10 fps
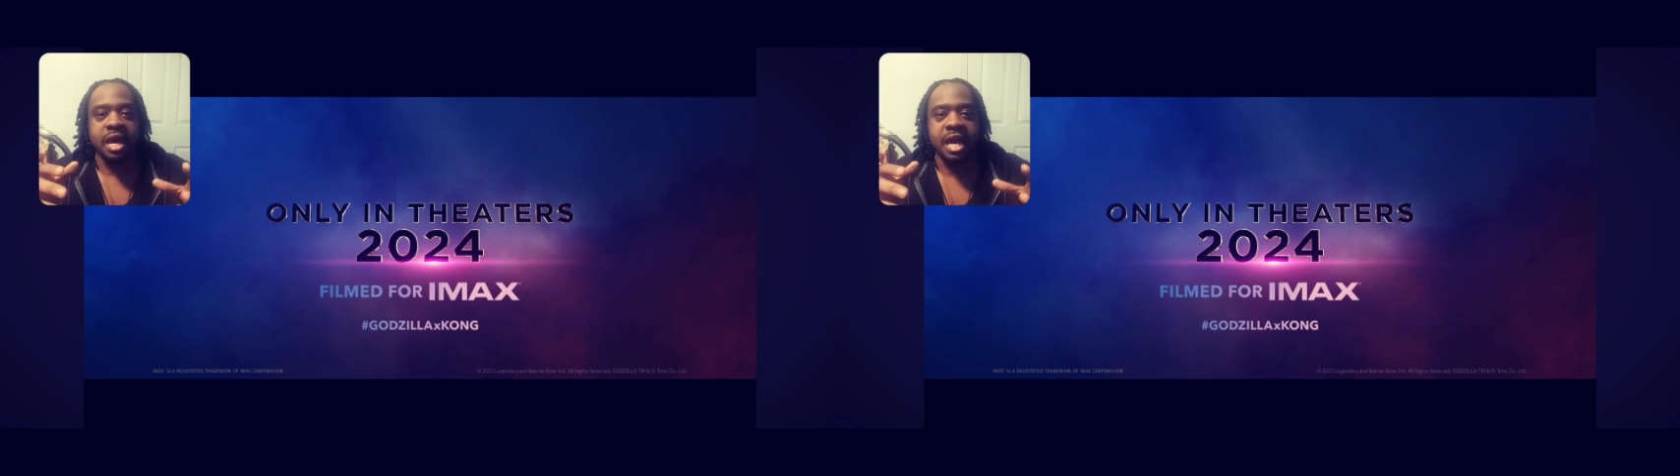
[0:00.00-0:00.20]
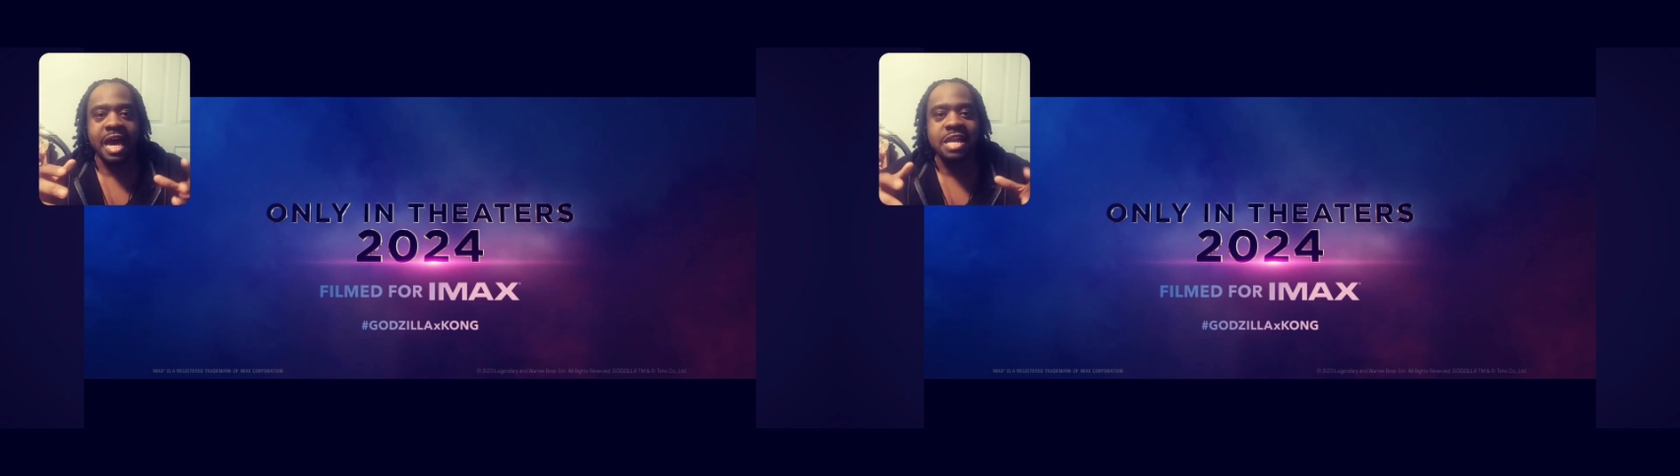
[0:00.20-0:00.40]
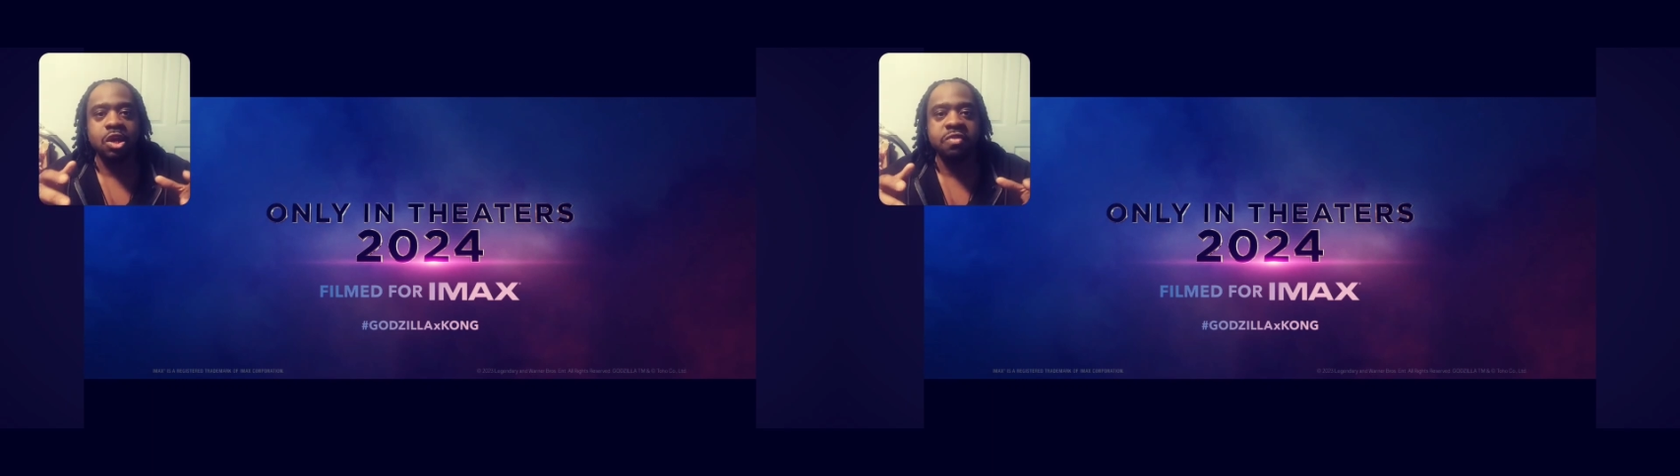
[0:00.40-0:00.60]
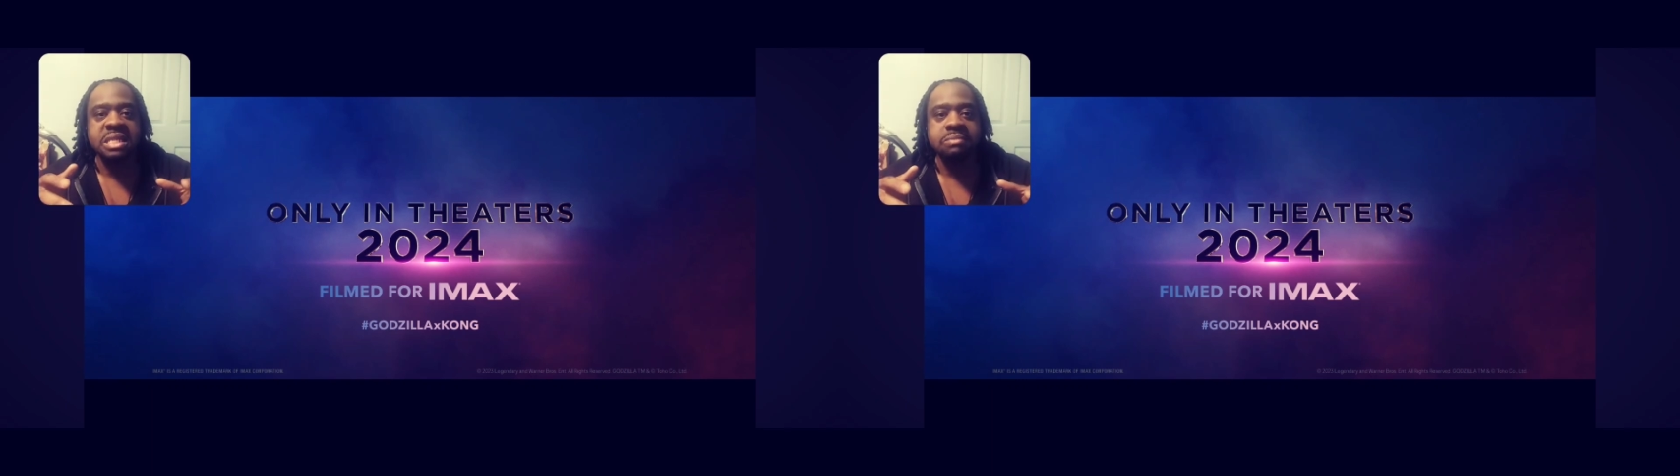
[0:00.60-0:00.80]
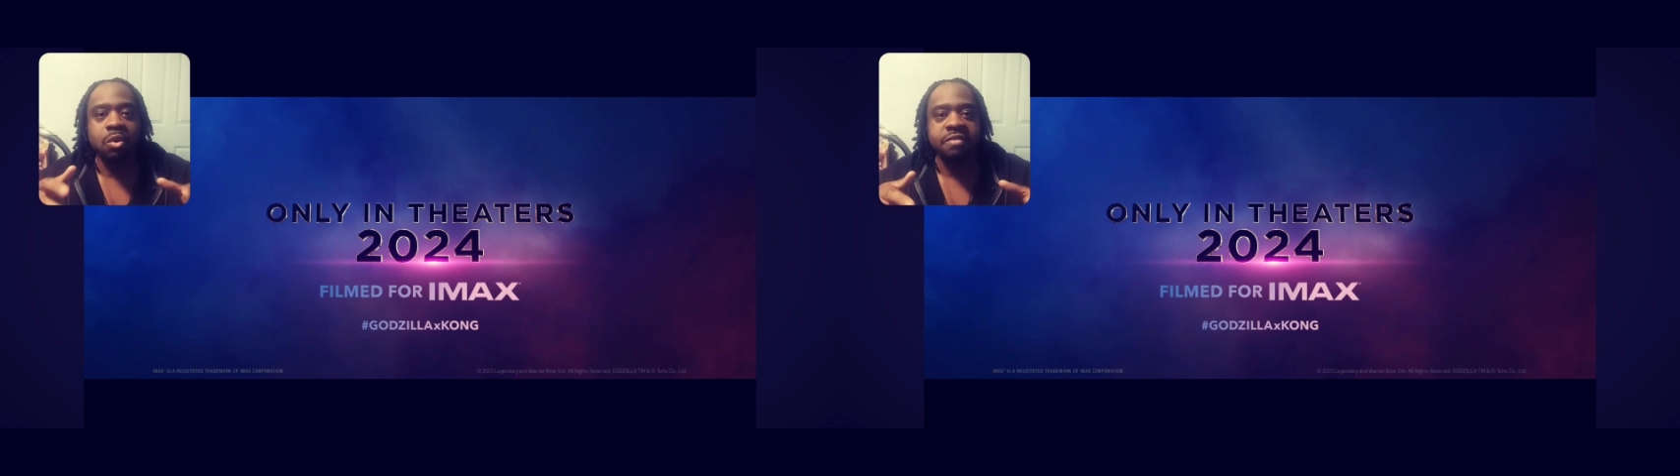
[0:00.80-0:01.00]
I know
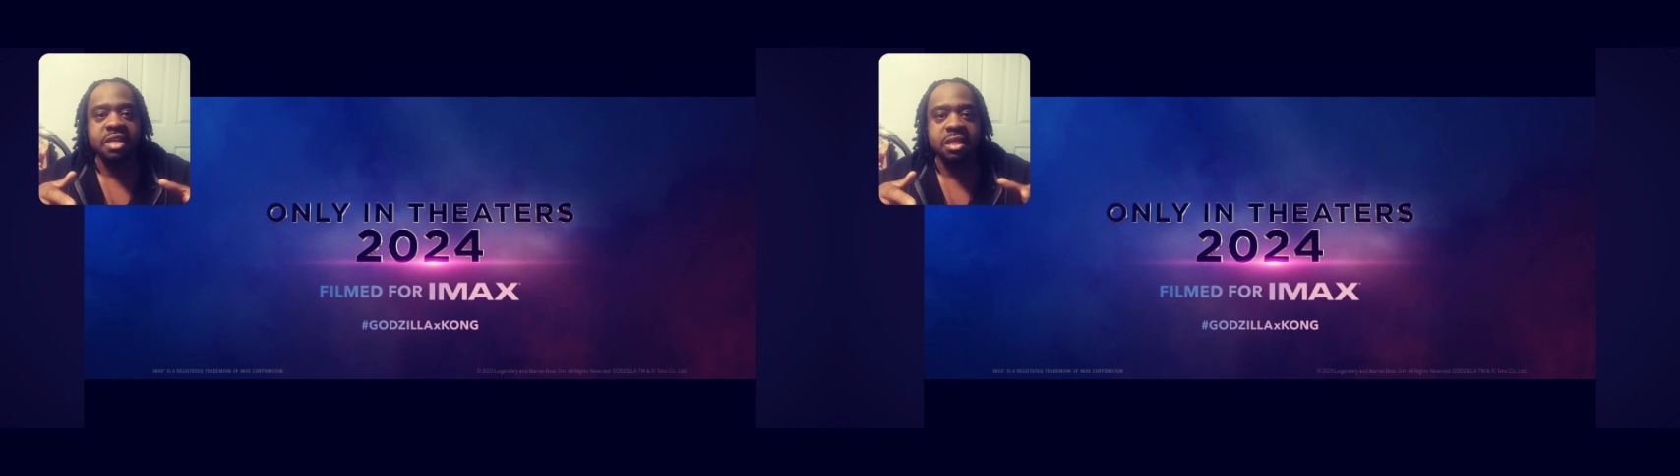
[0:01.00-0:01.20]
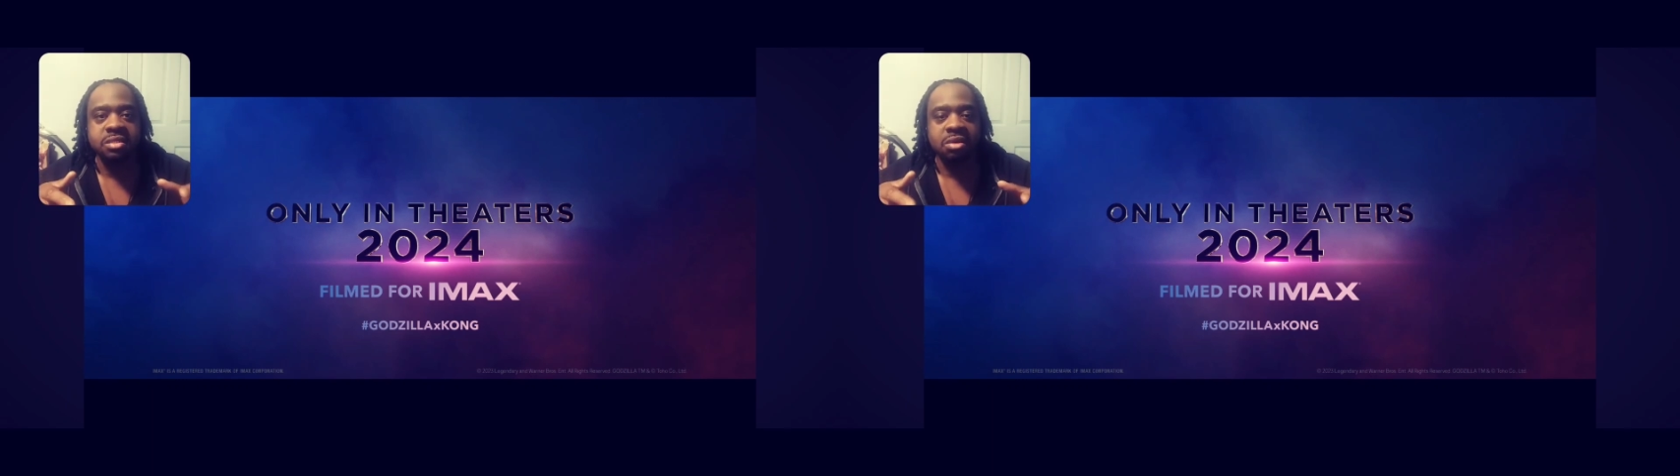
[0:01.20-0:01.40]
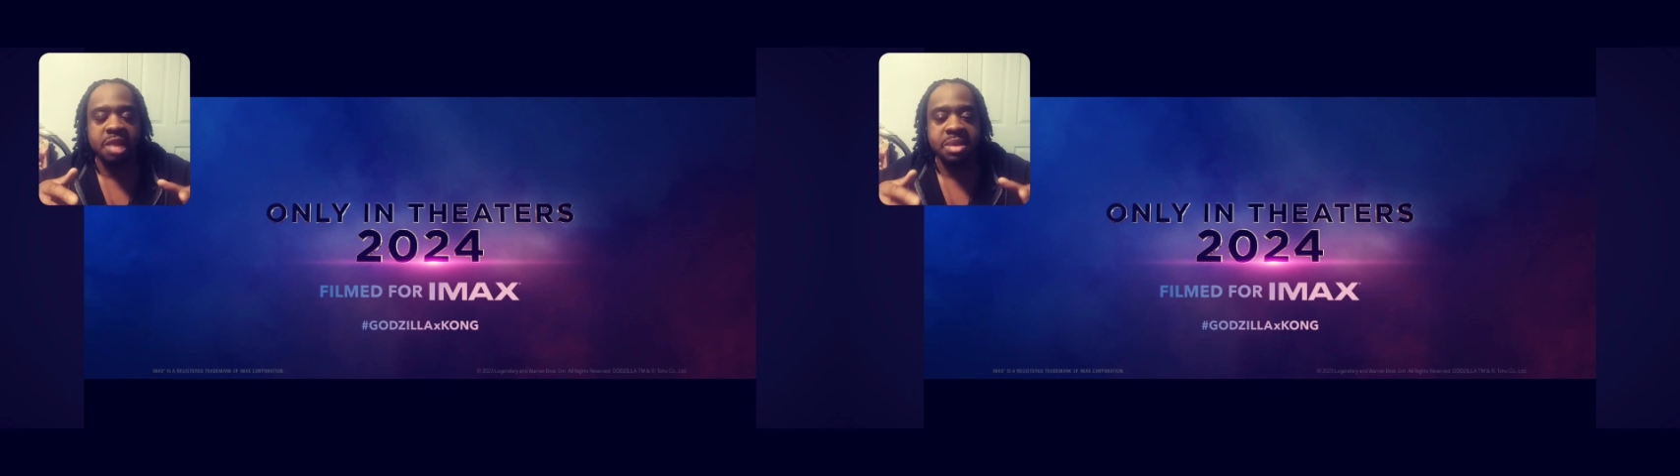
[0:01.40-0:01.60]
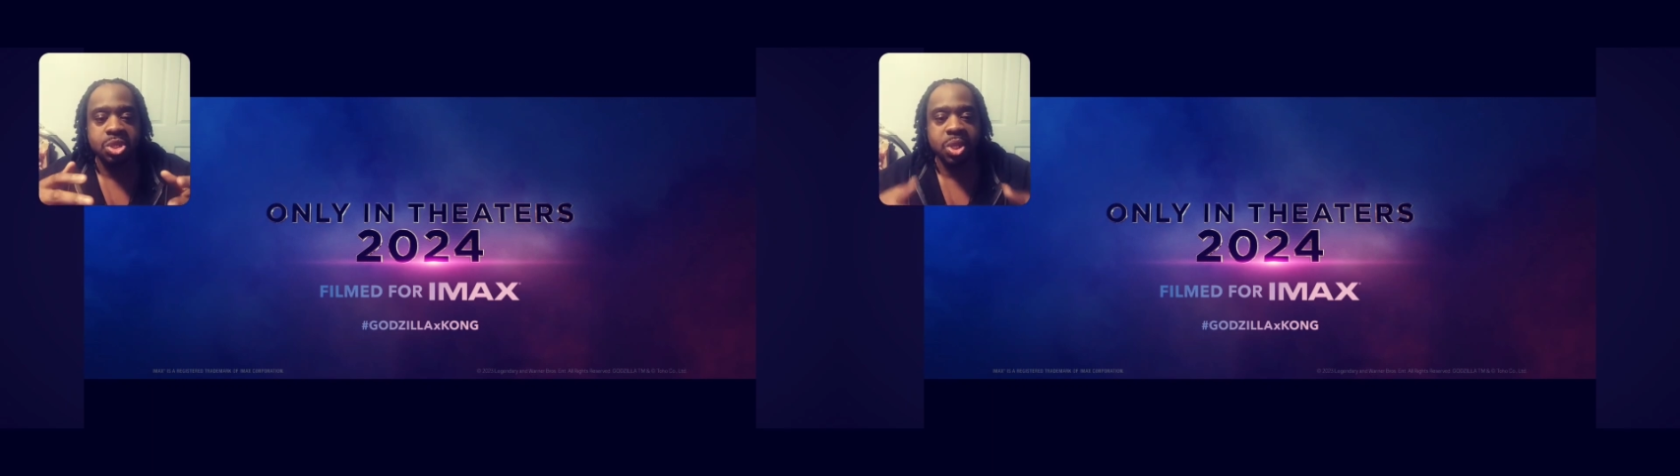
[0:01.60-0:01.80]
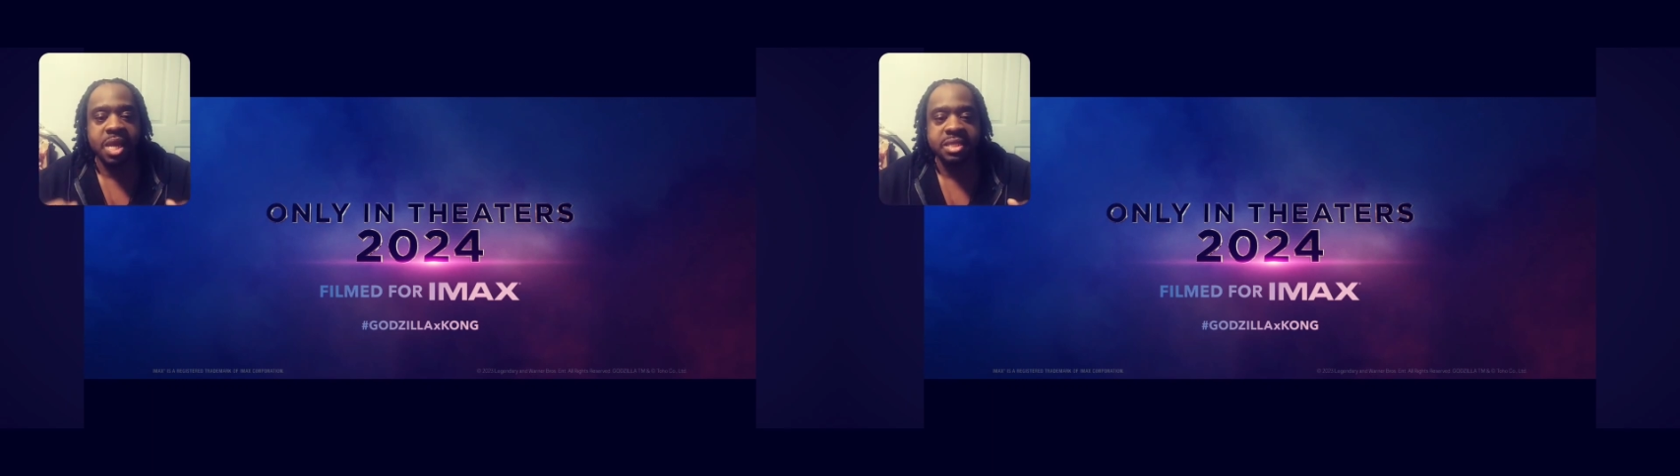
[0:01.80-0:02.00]
this movie is going to be
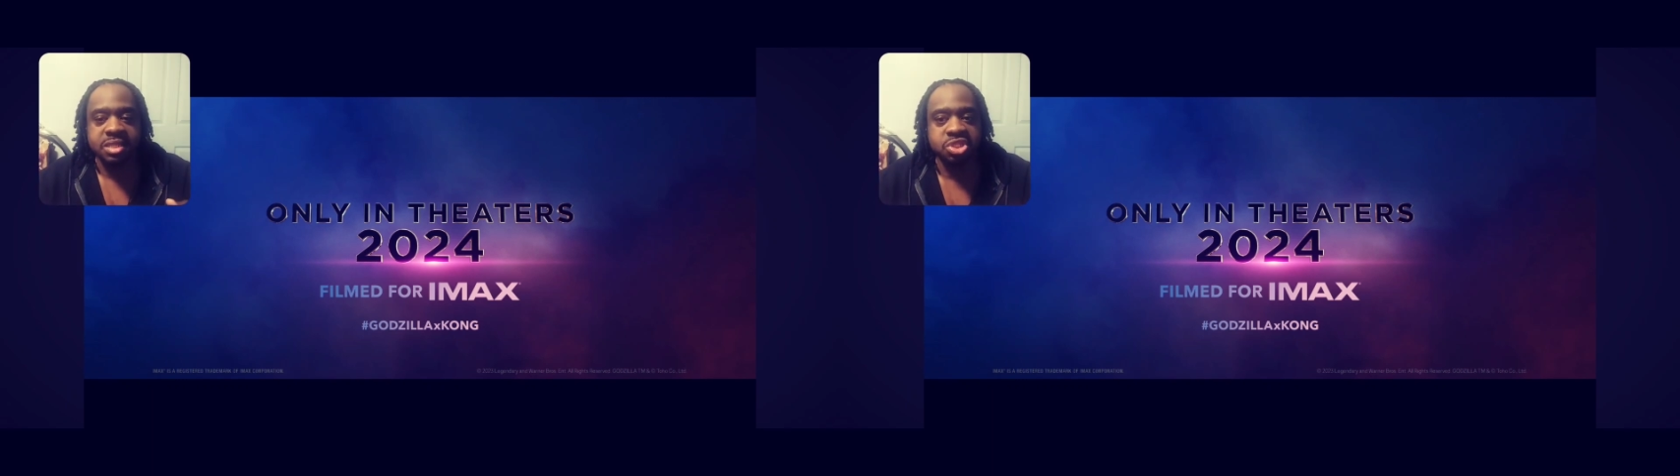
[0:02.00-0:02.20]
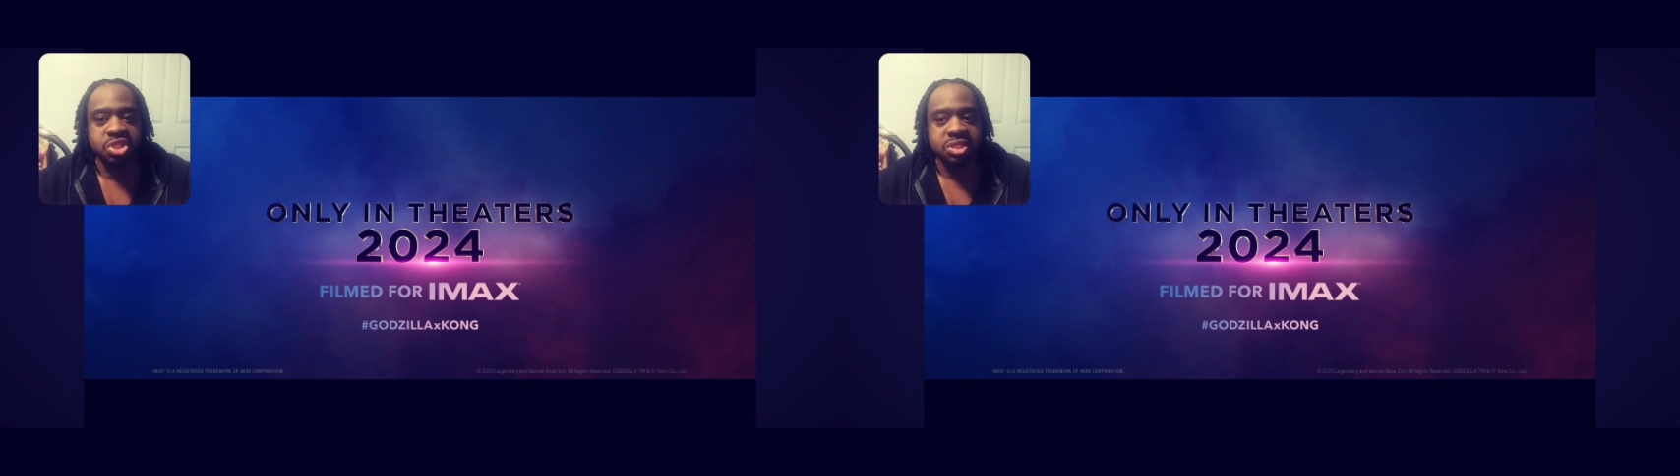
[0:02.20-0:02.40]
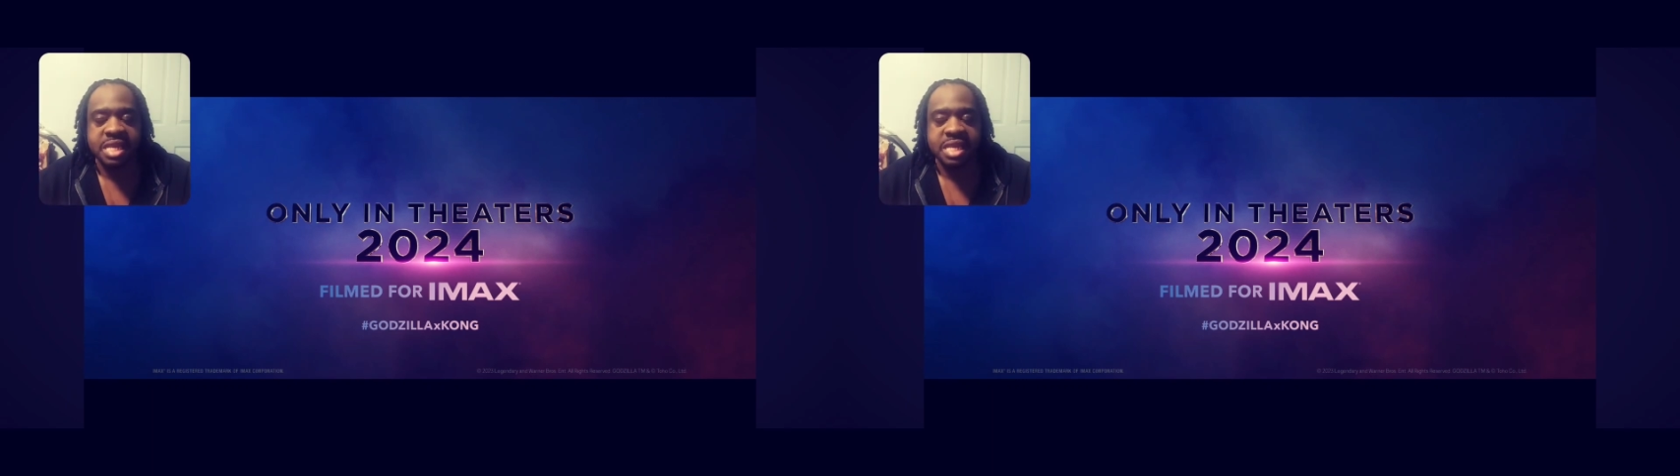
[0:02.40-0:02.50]
crazy, just